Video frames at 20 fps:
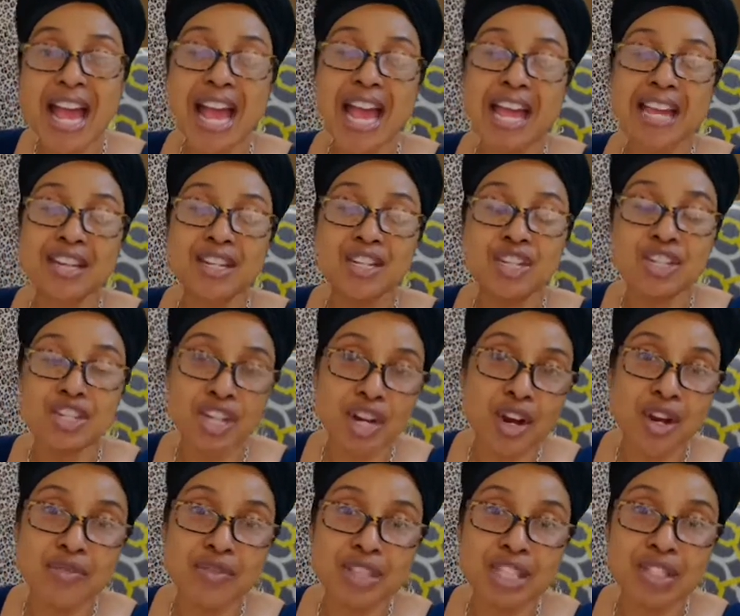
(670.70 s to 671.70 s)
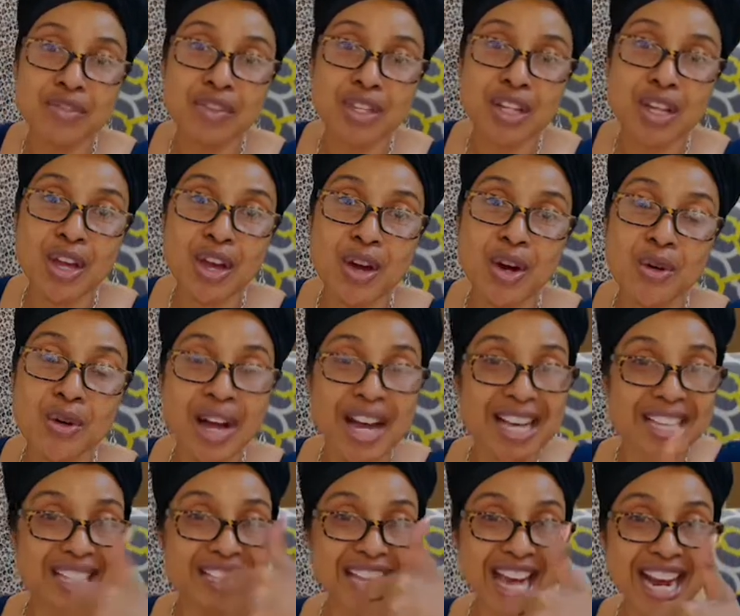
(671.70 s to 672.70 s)
and share this video,
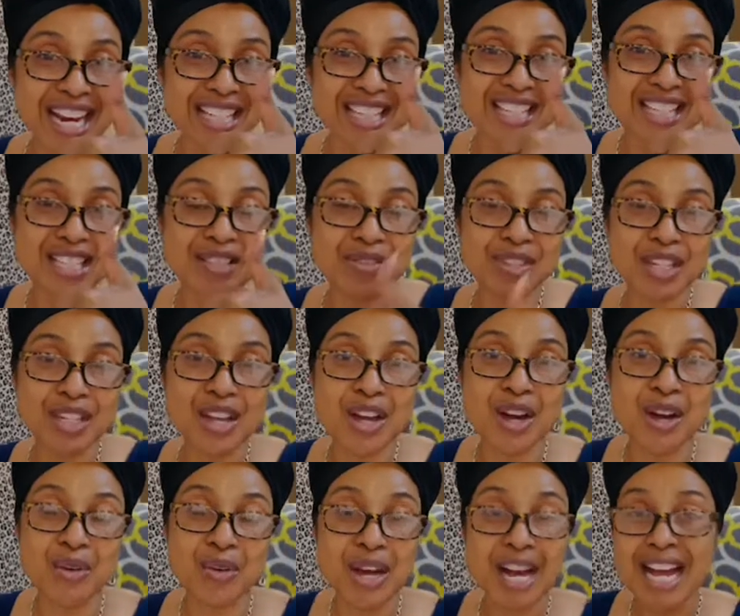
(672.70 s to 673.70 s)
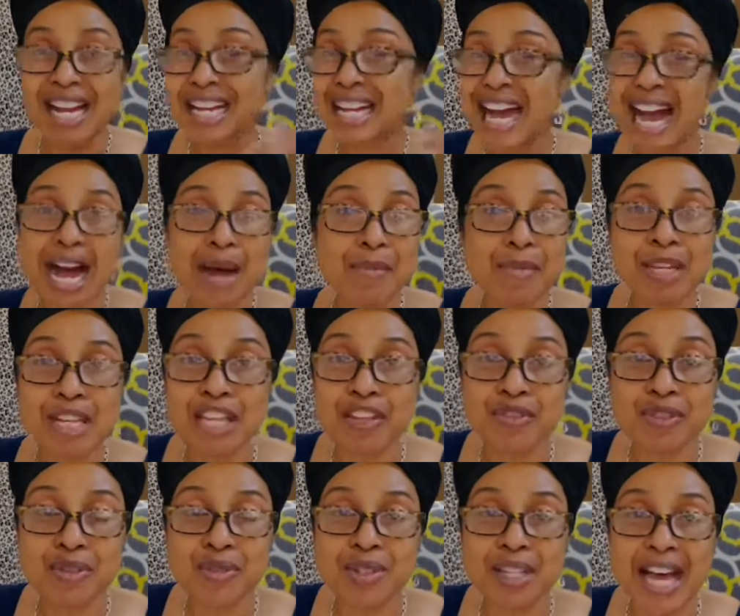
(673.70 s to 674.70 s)
like this video, comment
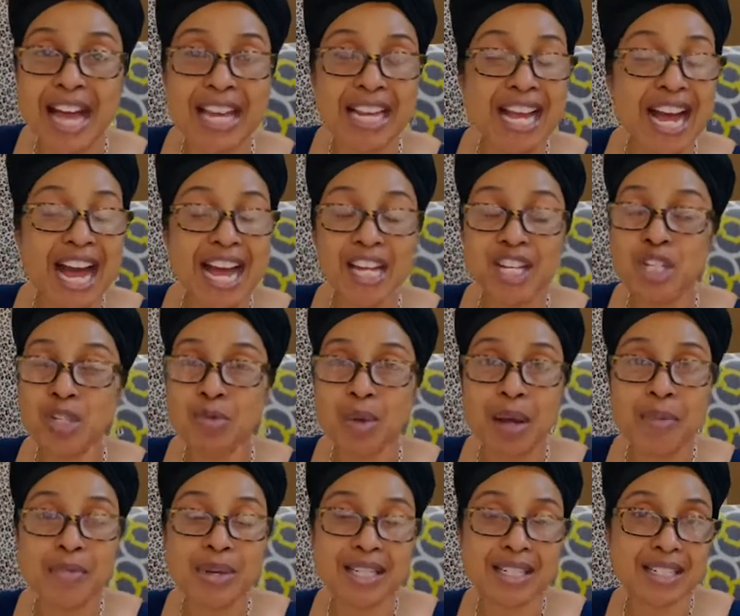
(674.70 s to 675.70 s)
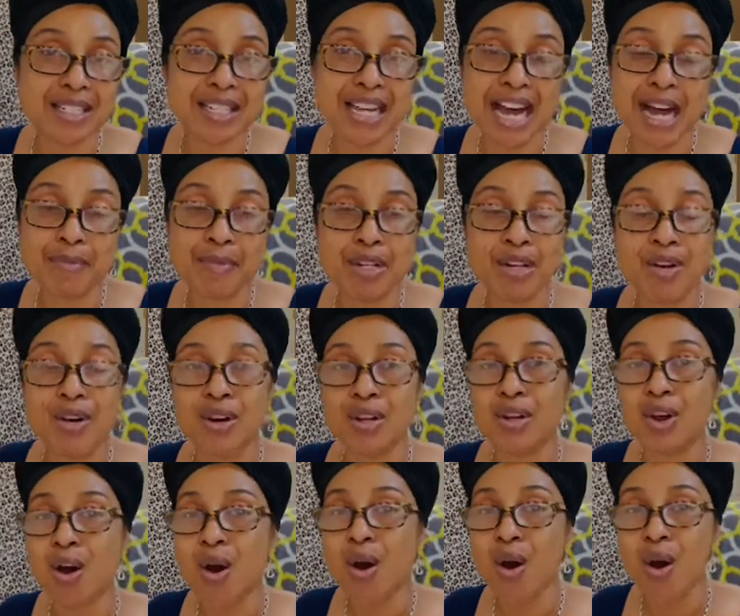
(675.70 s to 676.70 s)
if you like. I do my best to comment
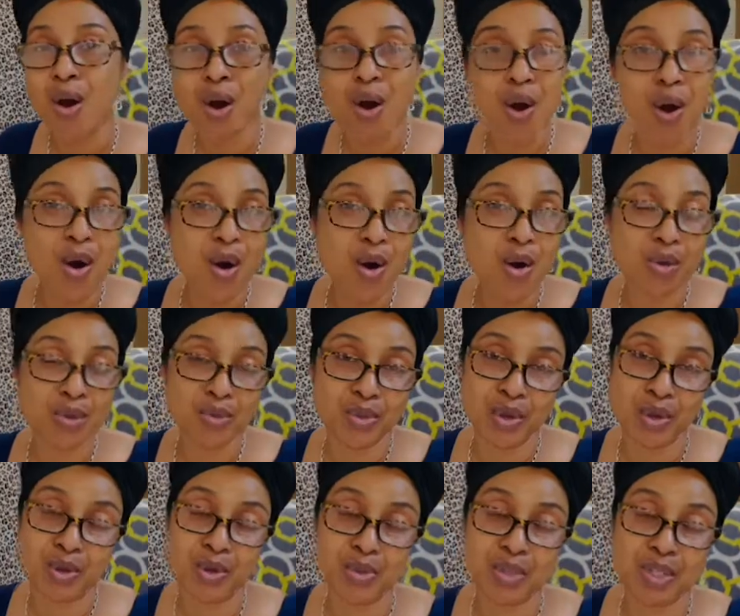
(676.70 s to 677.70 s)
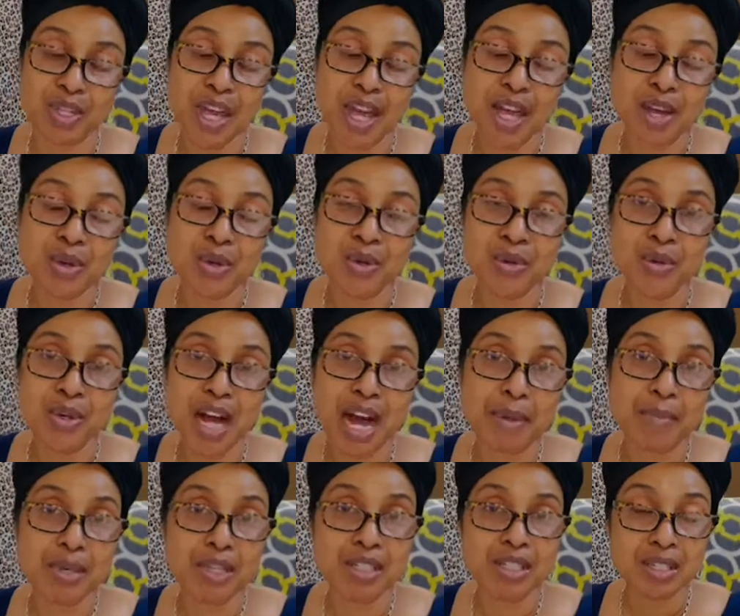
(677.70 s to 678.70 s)
on all those who
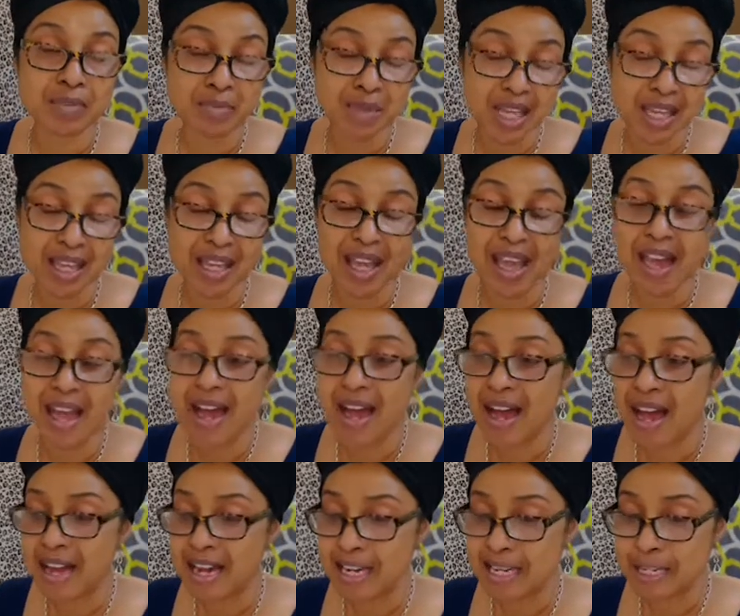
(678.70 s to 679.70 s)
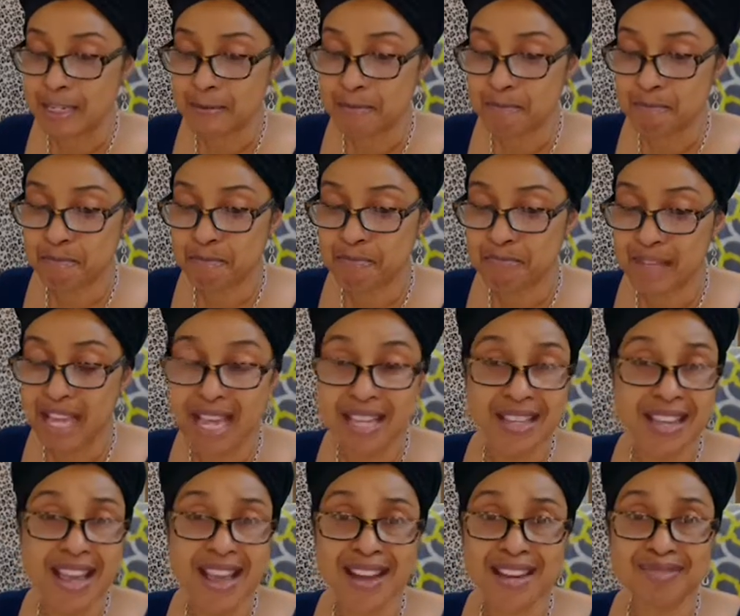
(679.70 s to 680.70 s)
comment to me. And
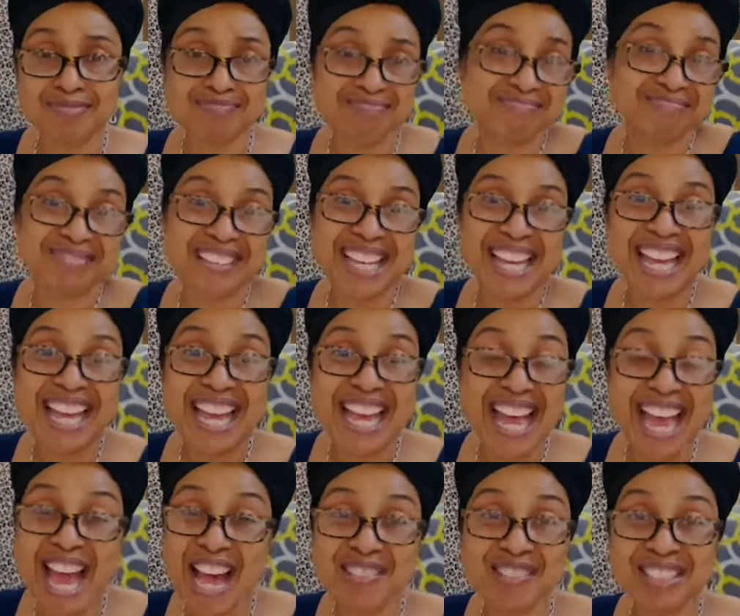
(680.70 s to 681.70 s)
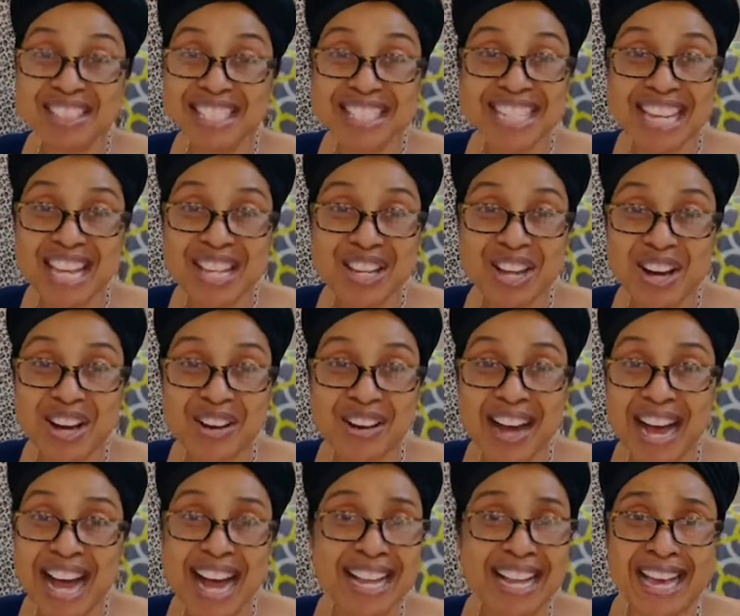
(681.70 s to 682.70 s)
yeah, have a good day, y'all.
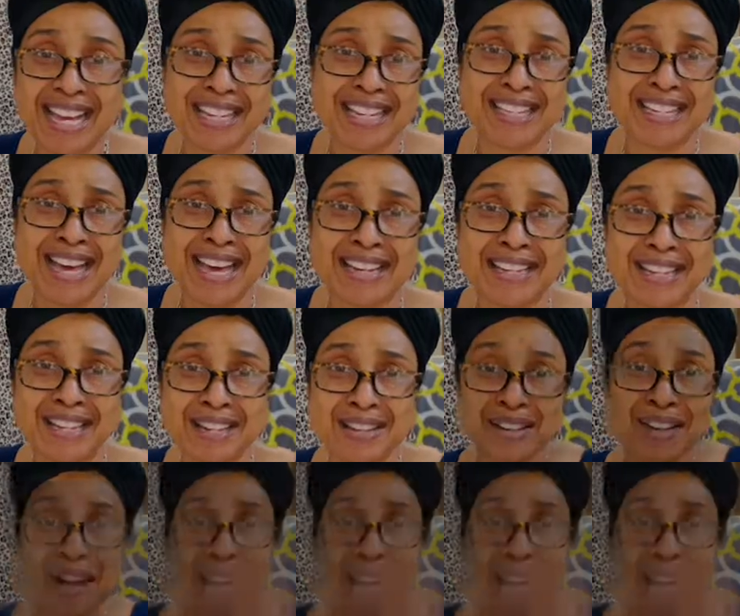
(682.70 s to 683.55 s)
I got to get out of here.